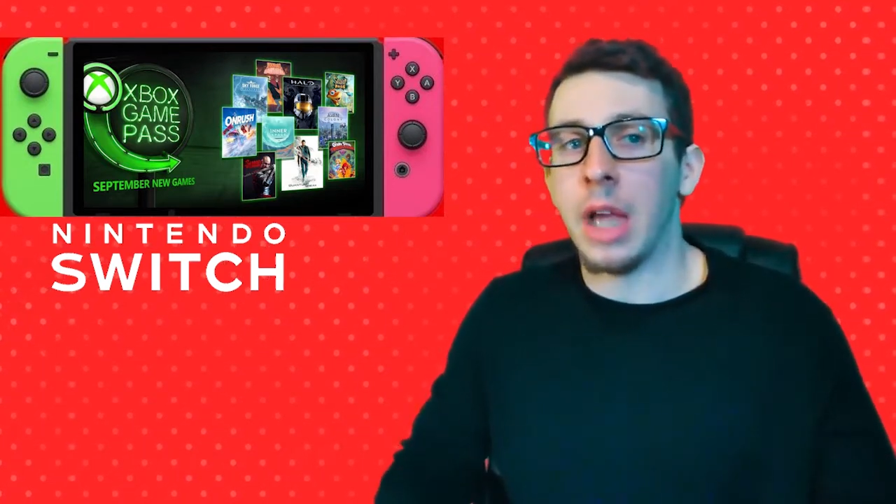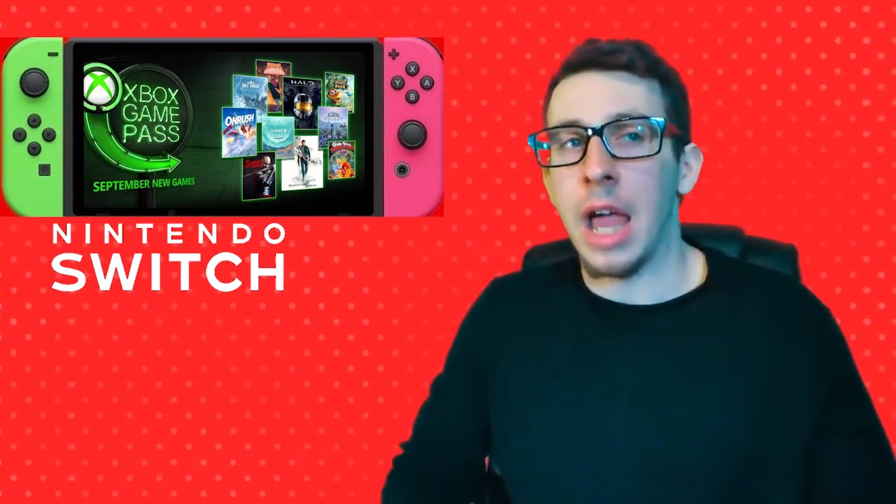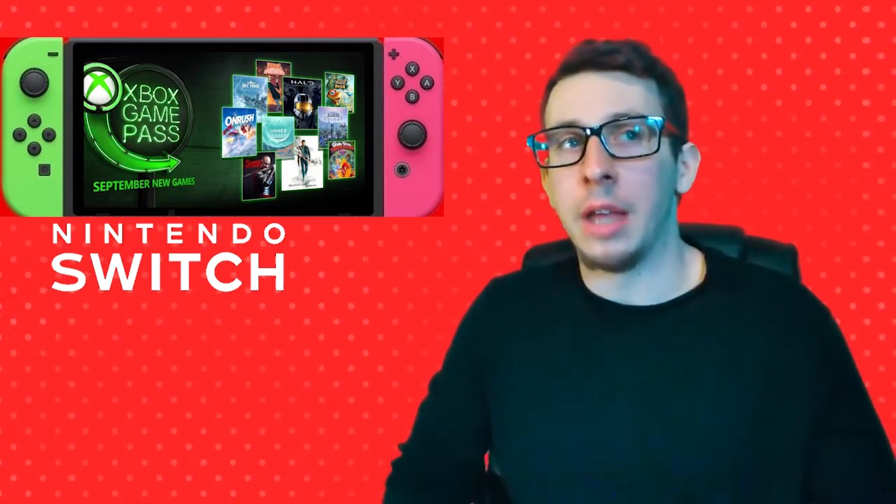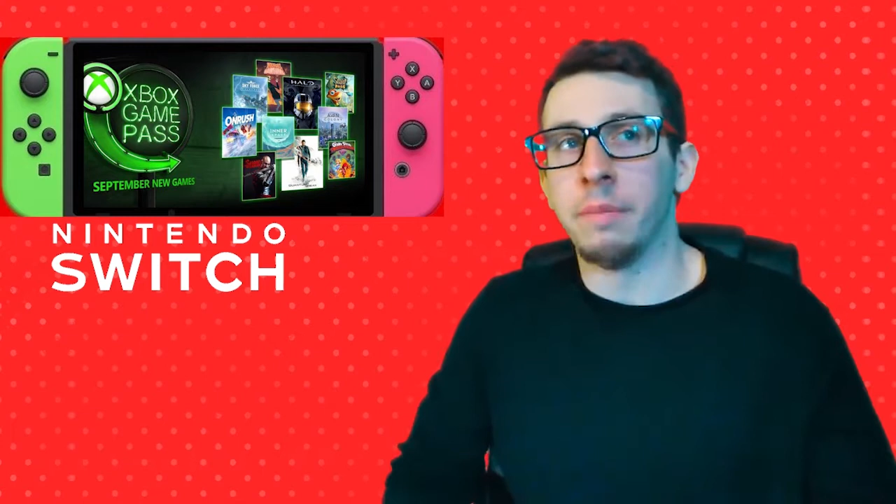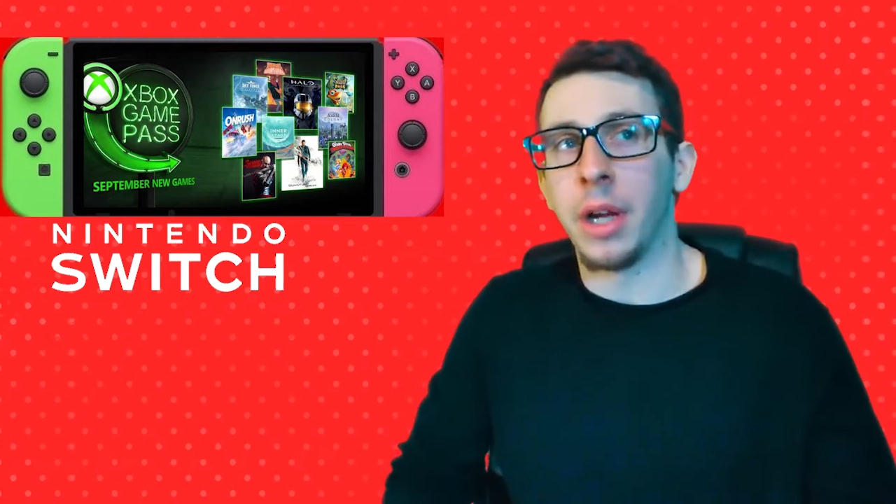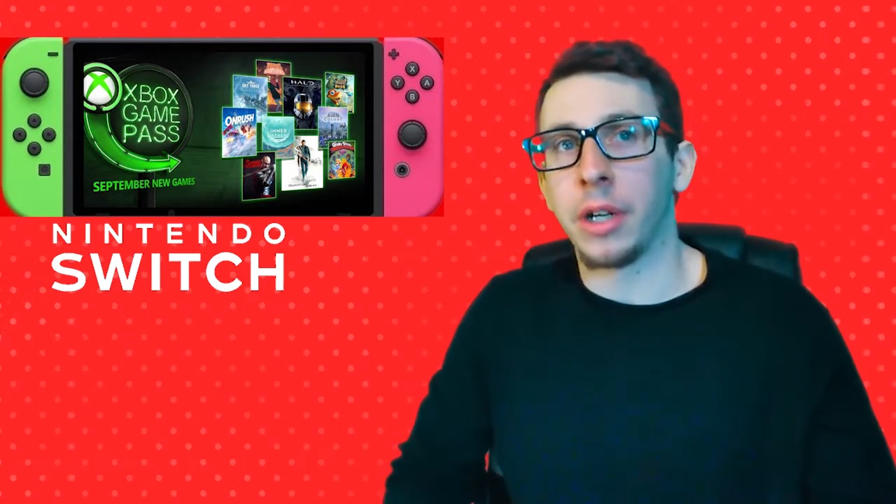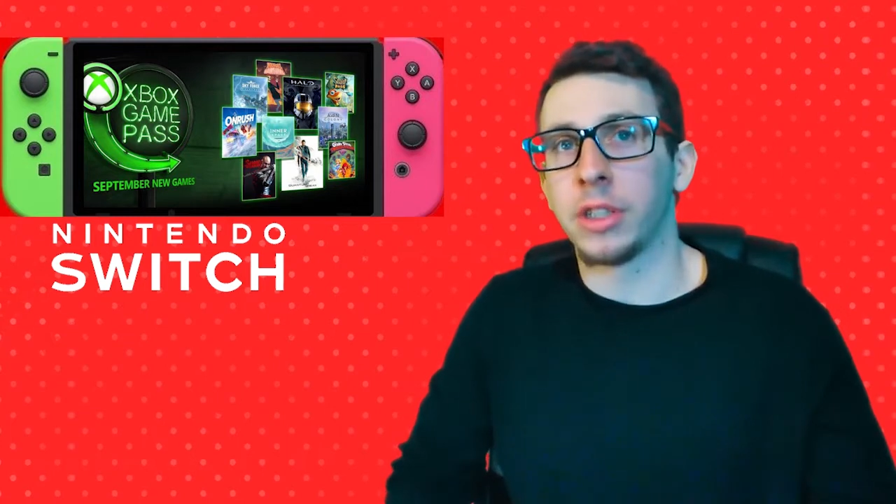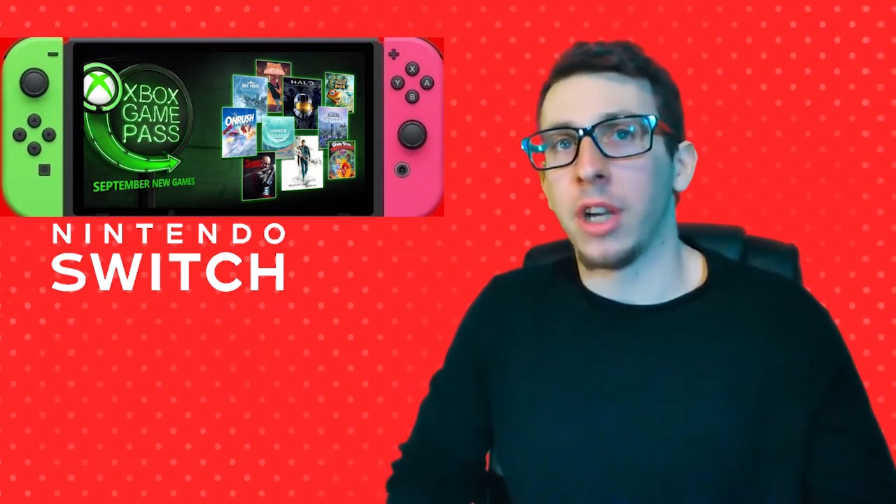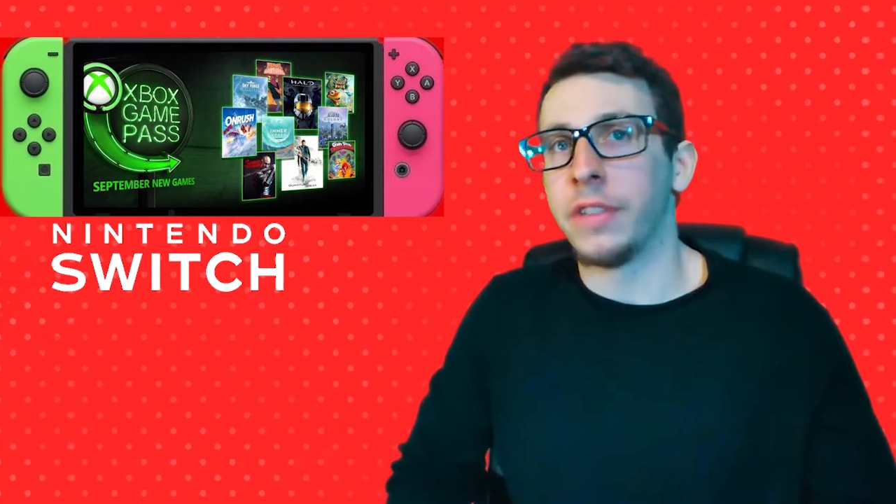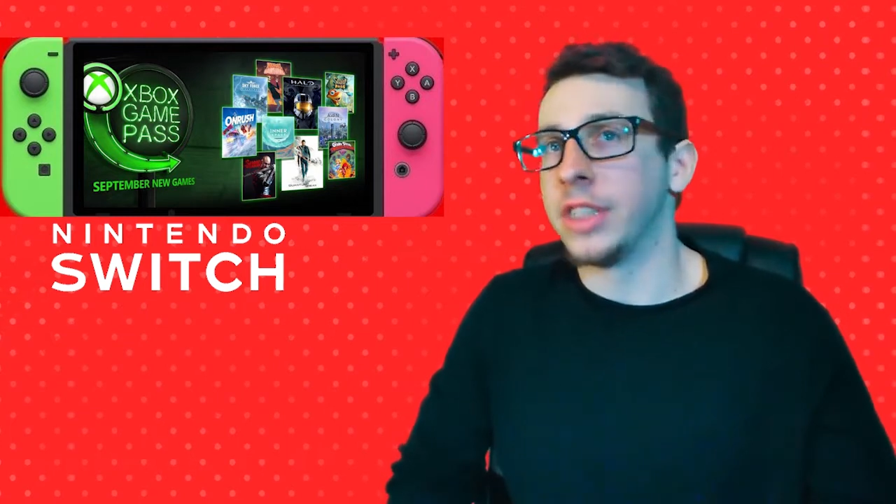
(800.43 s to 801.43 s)
And
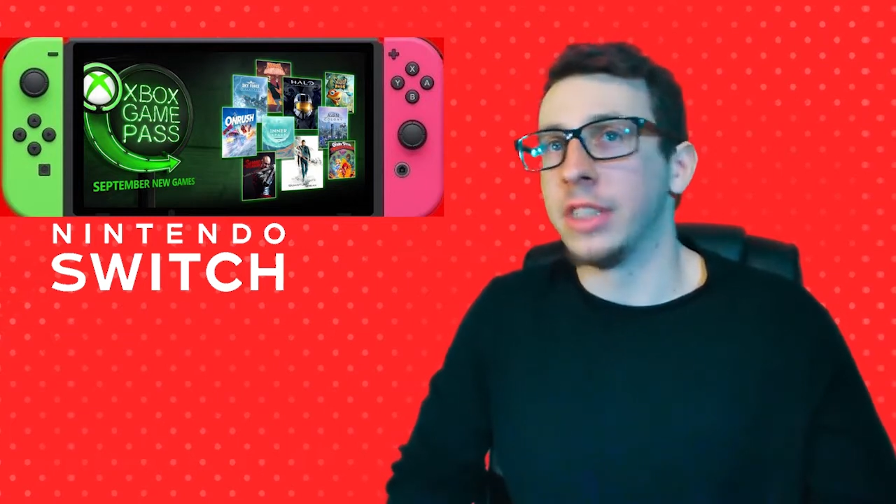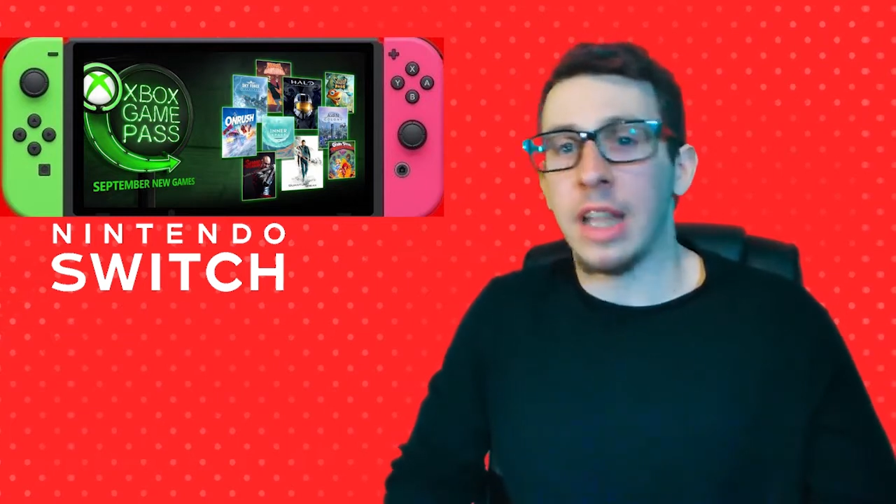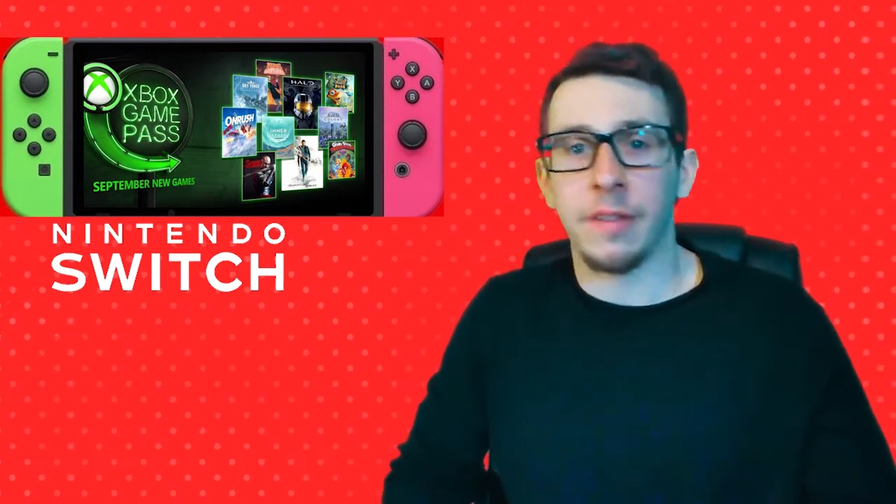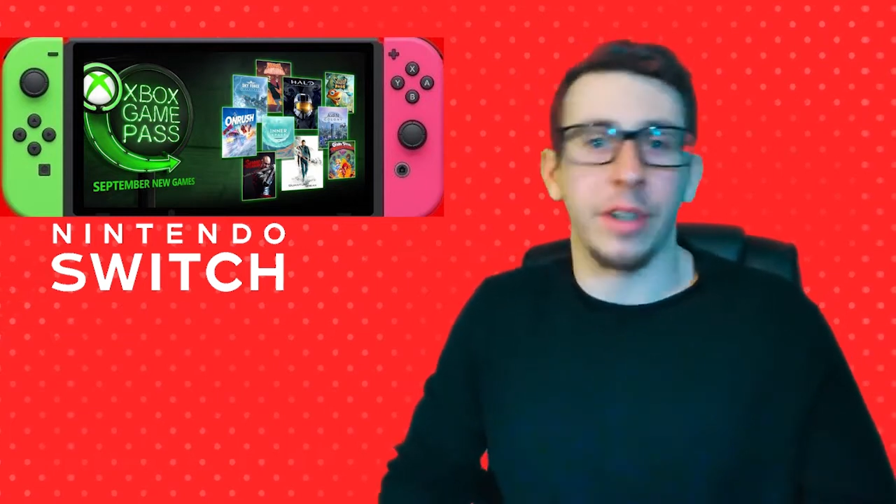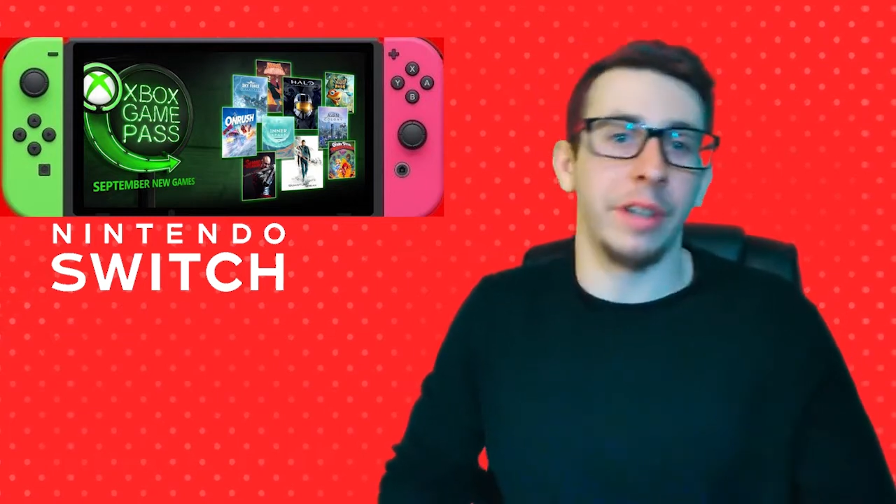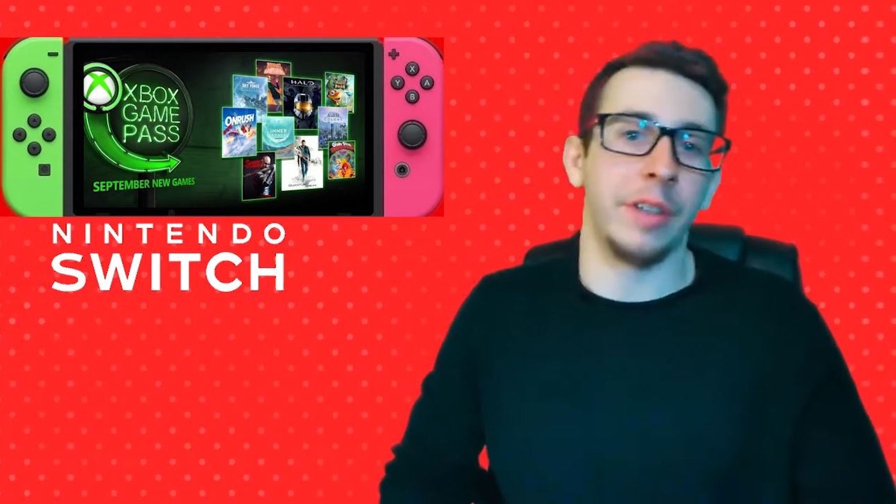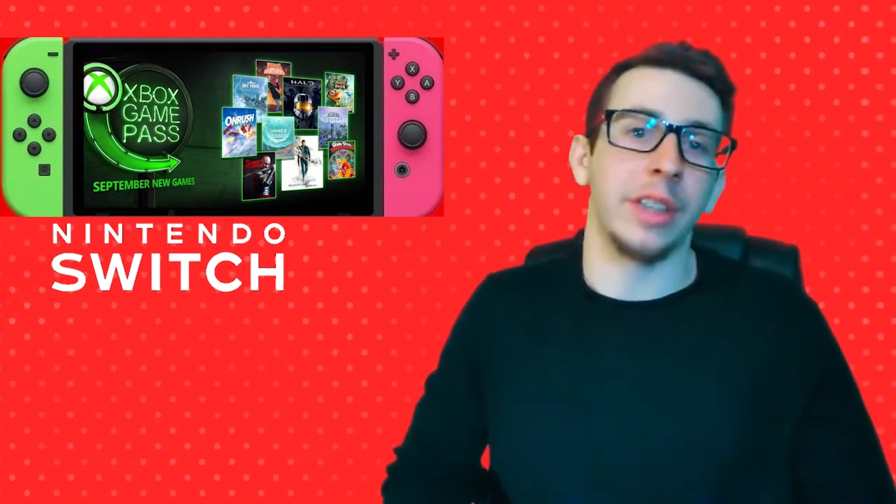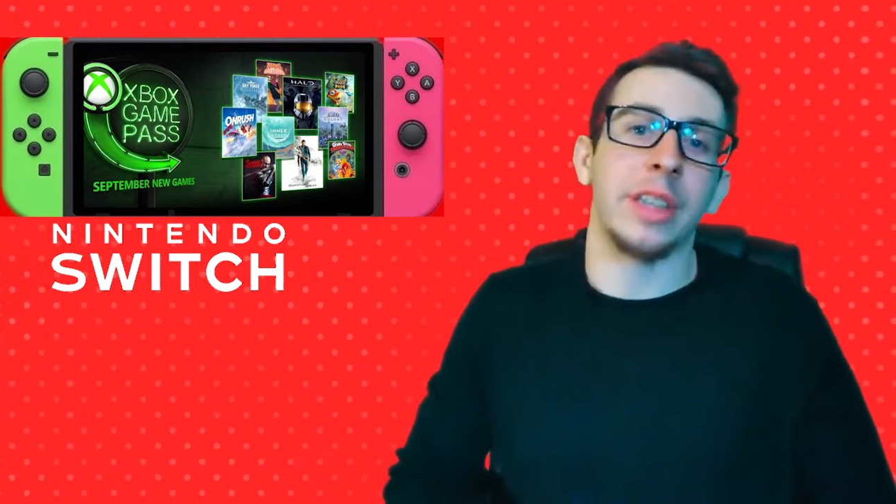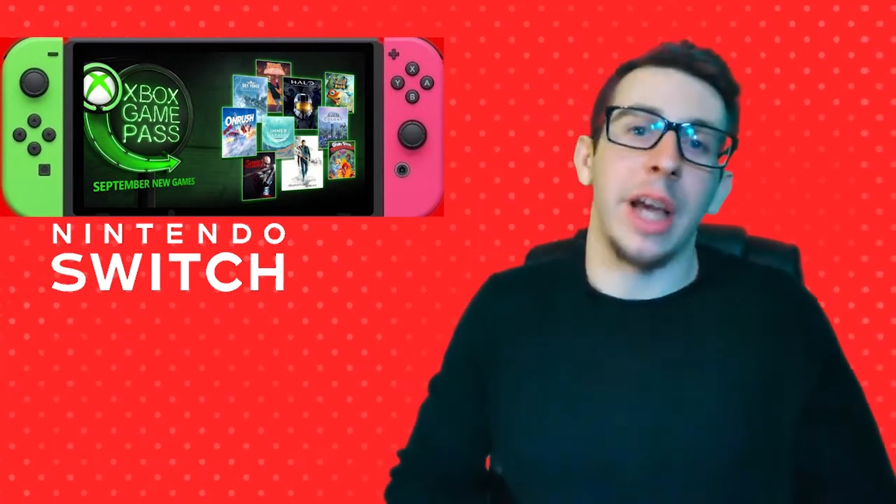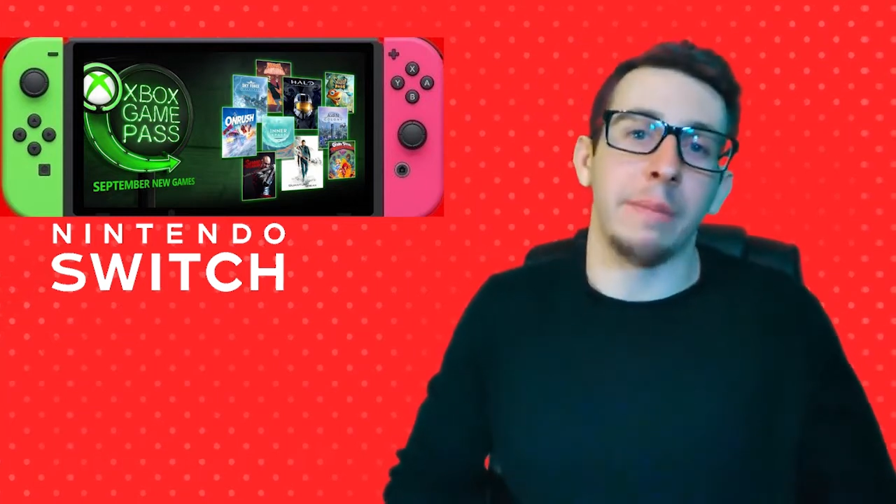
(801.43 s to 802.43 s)
Microsoft has never even
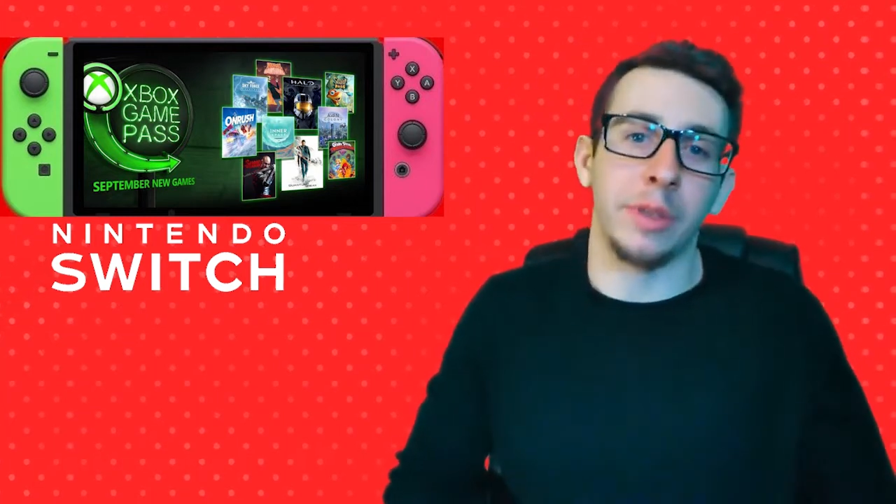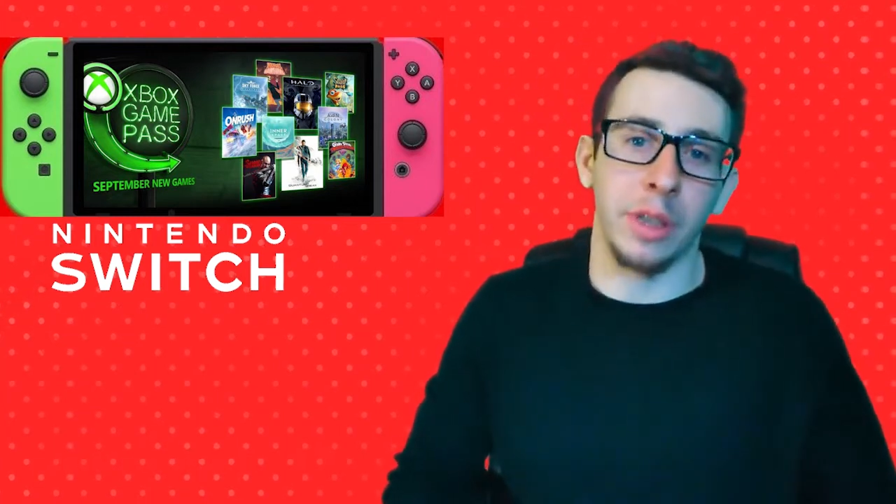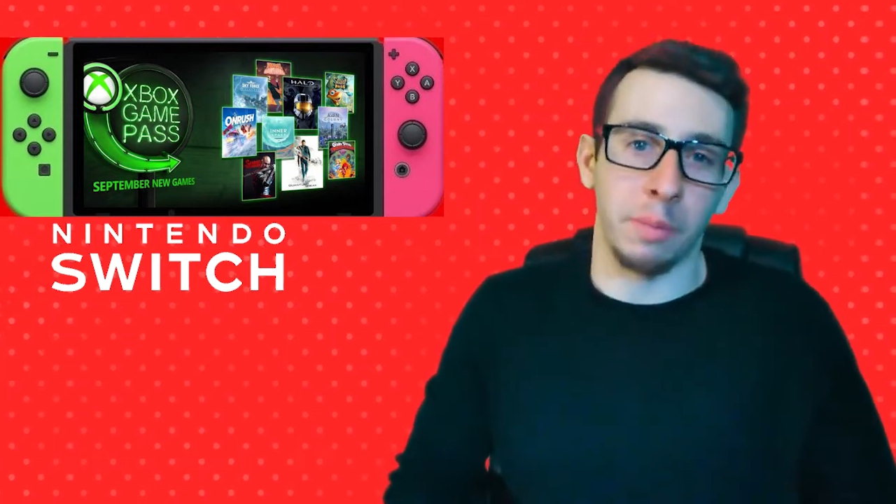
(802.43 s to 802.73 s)
attempted